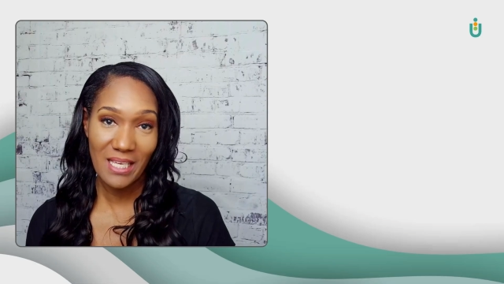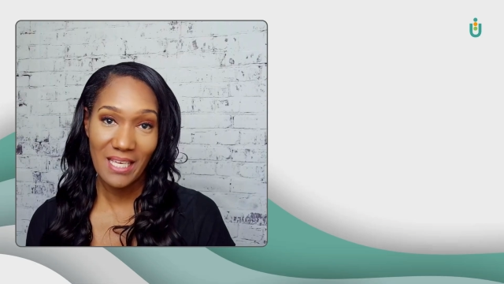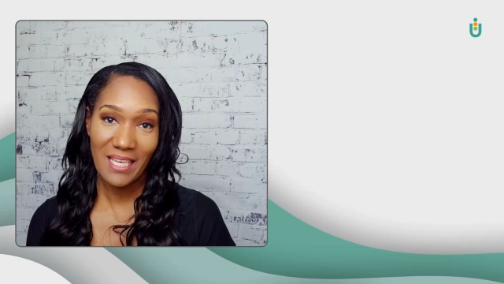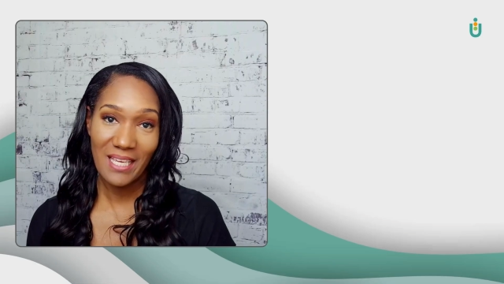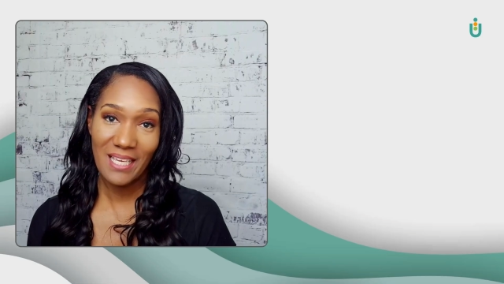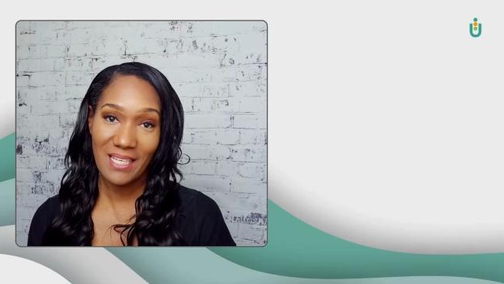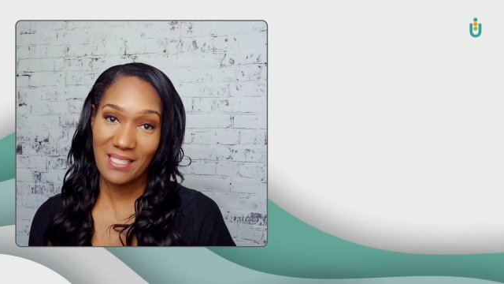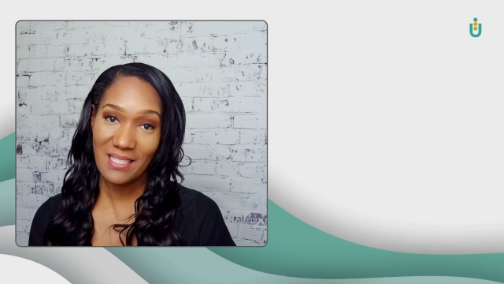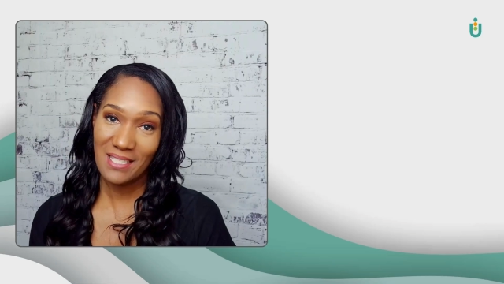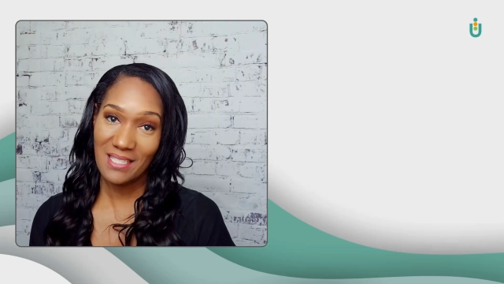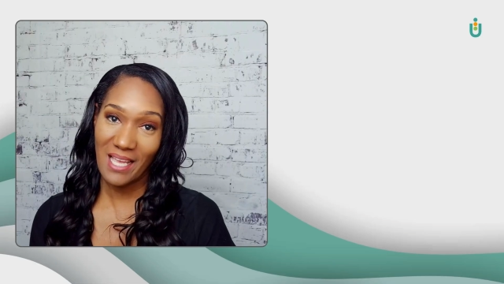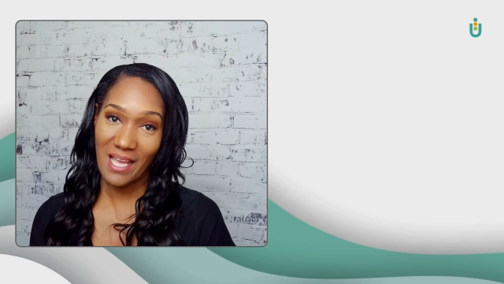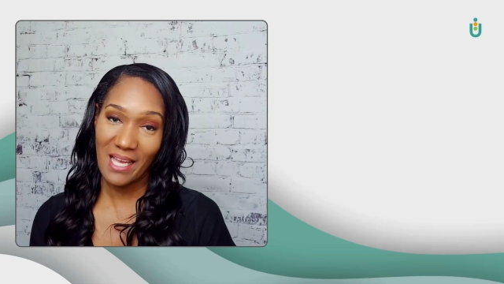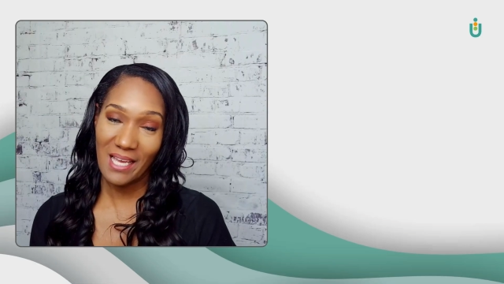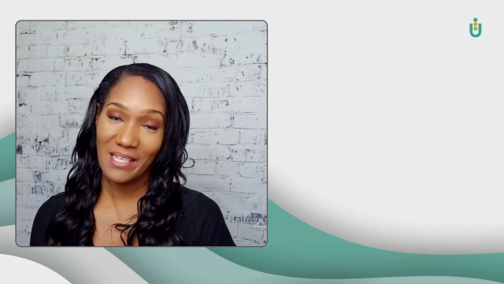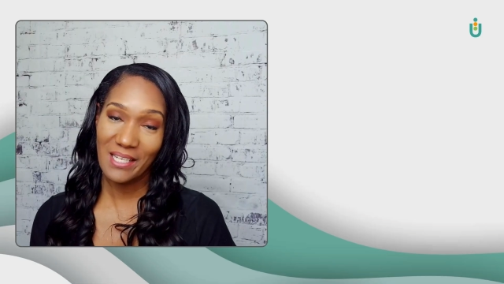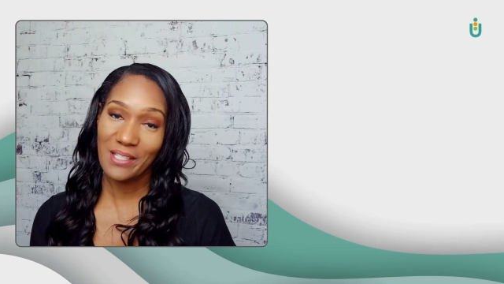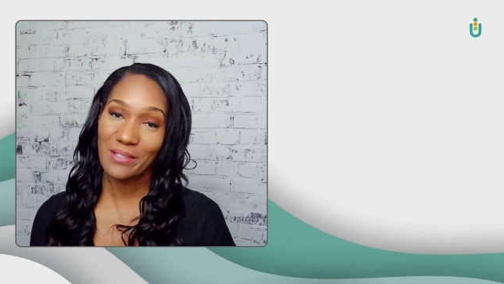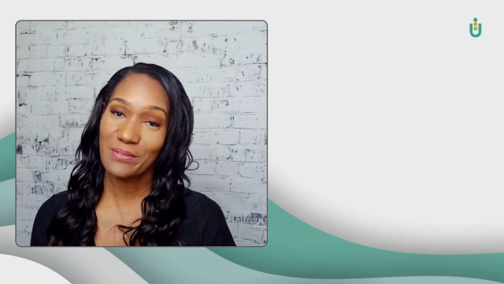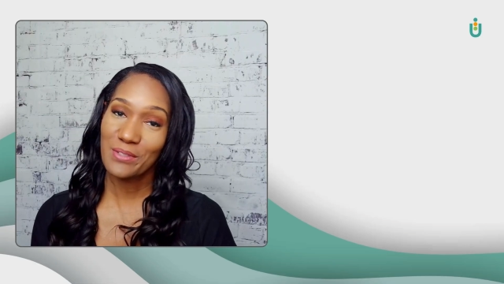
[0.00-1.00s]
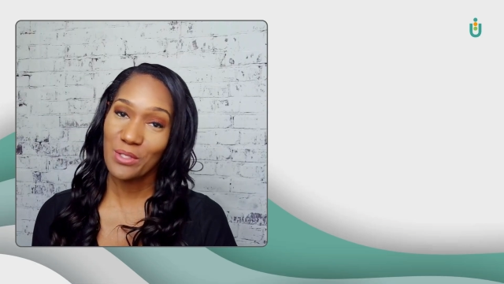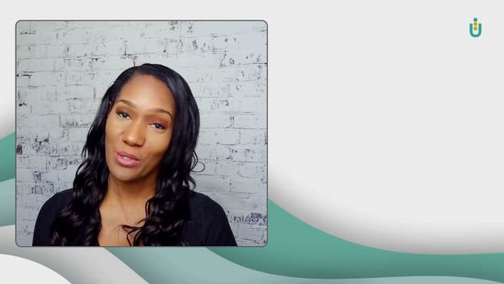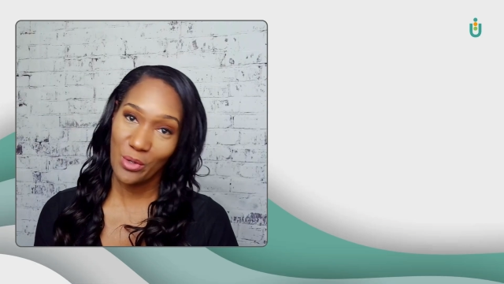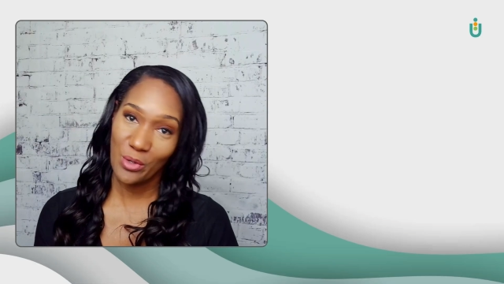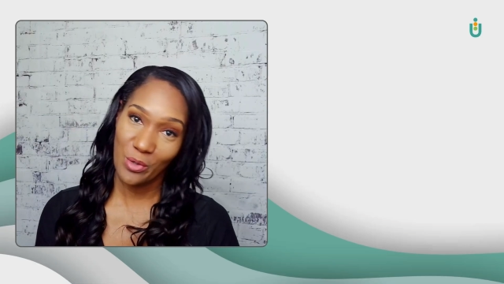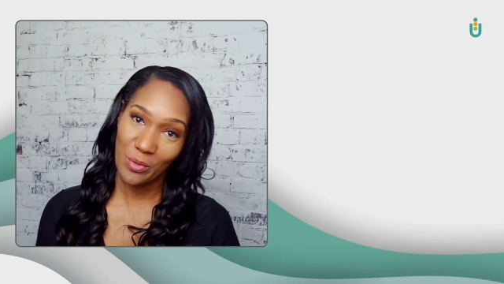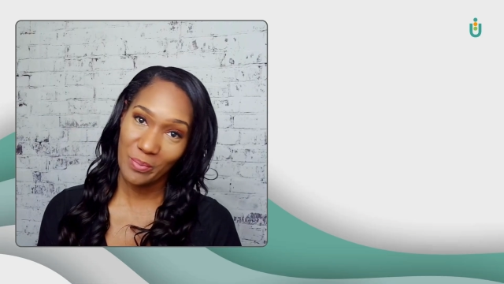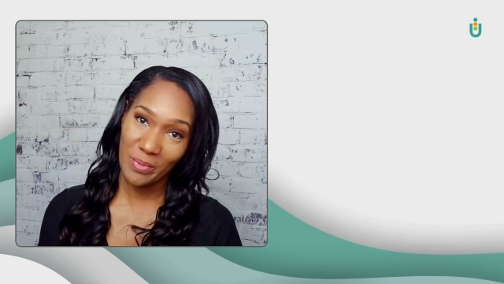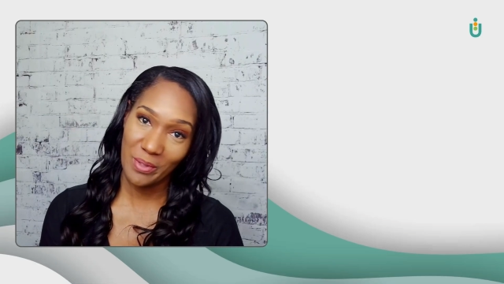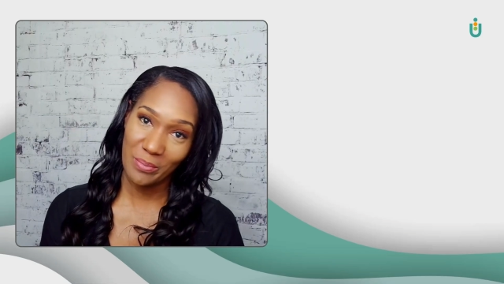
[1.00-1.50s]
inside of
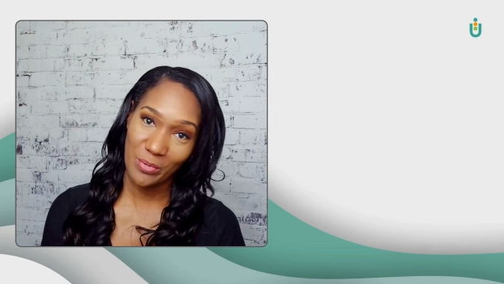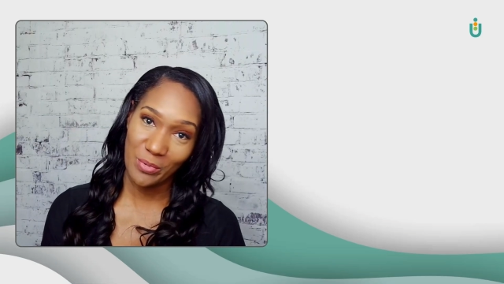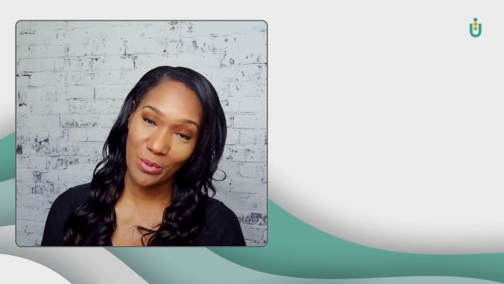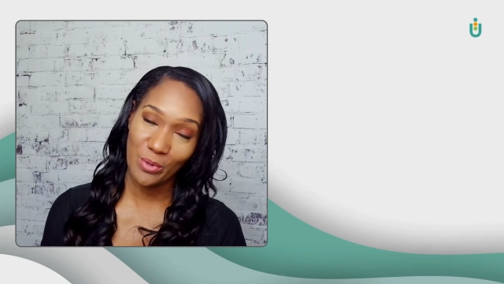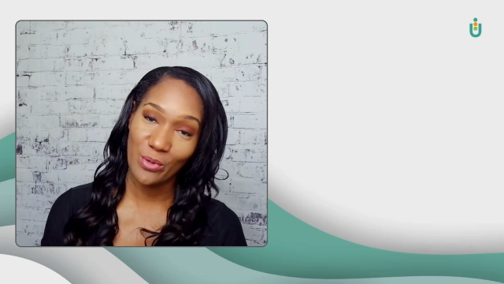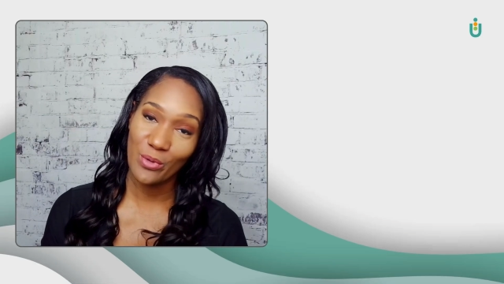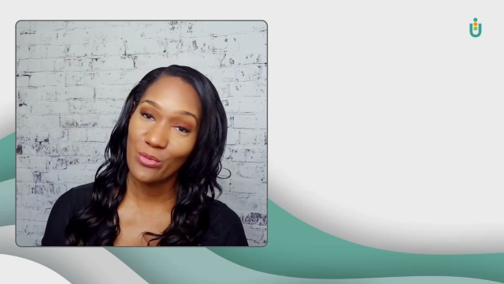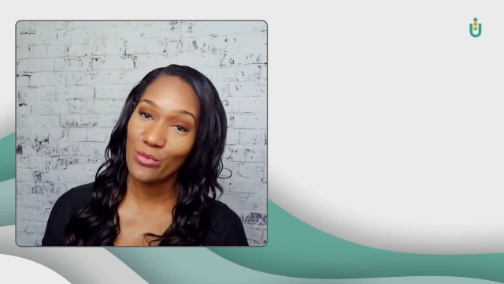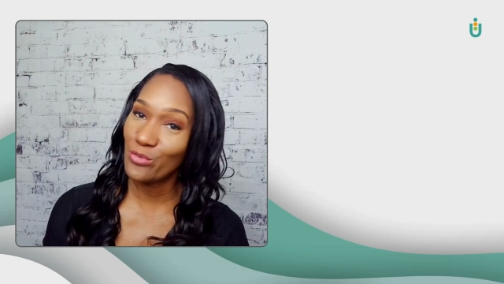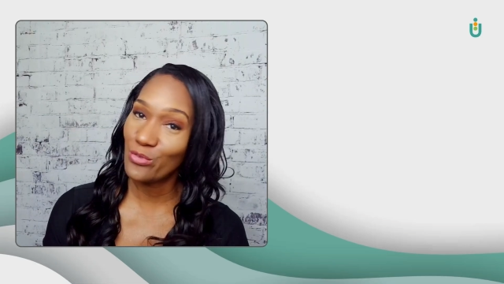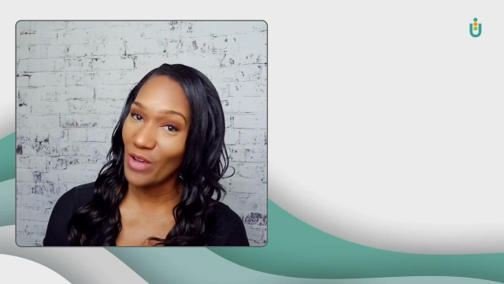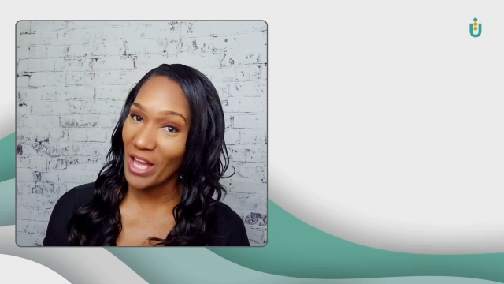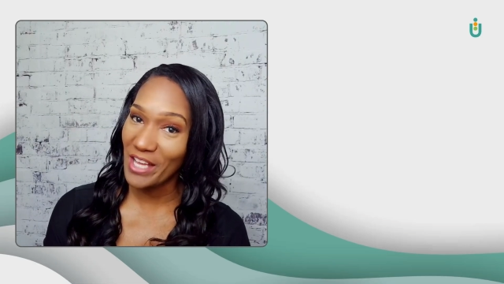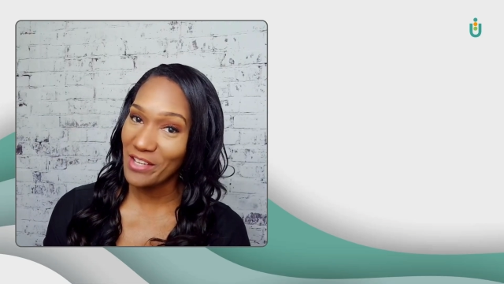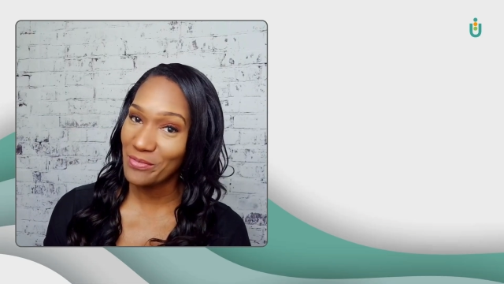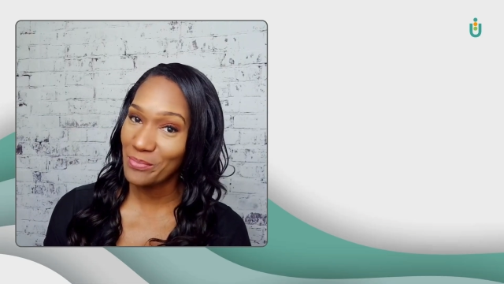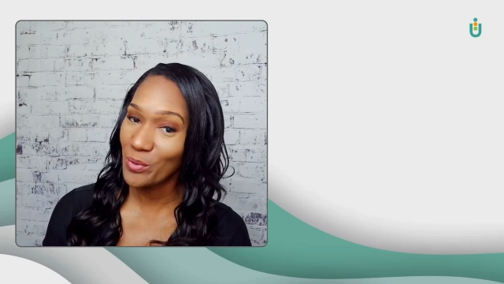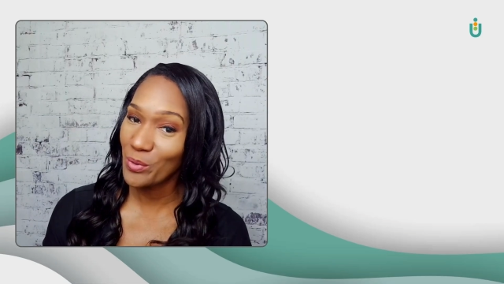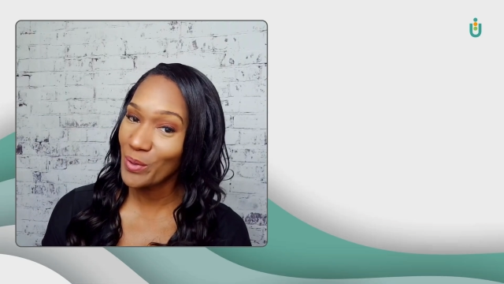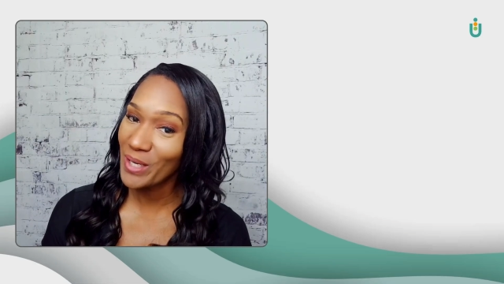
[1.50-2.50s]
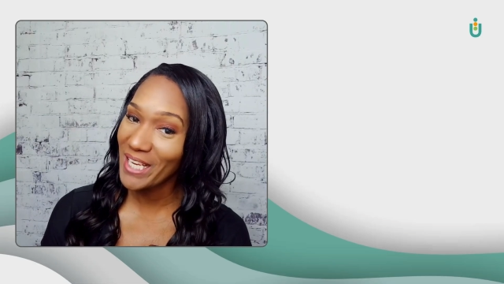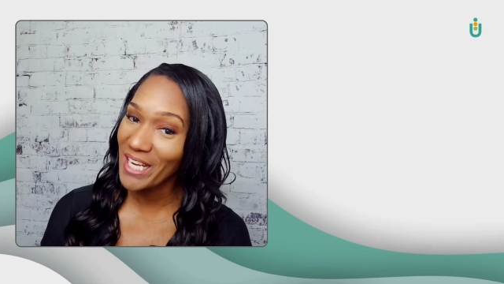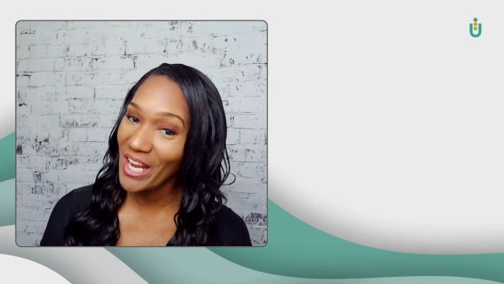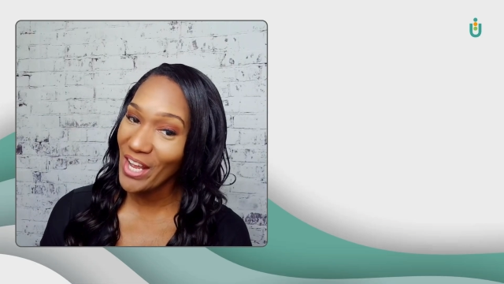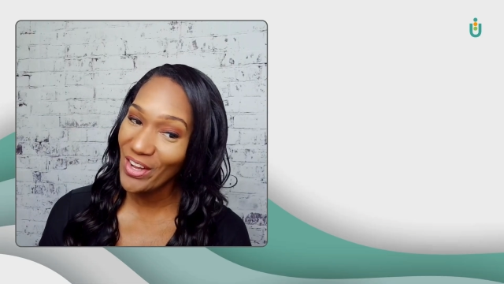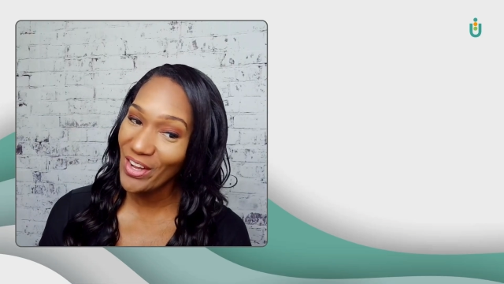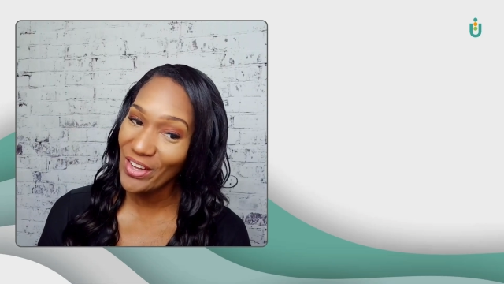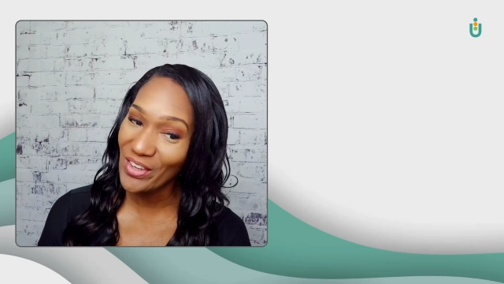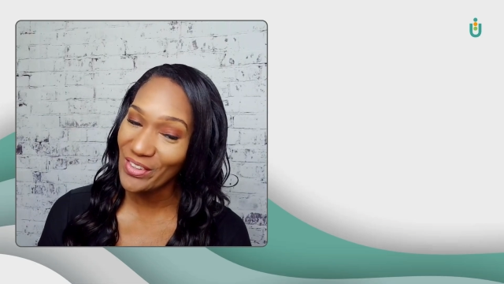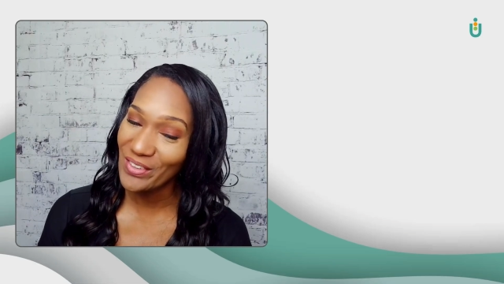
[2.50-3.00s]
Zoho People
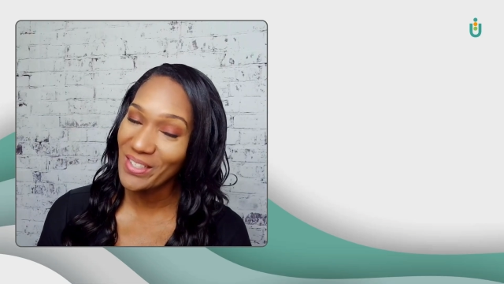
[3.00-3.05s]
5.0.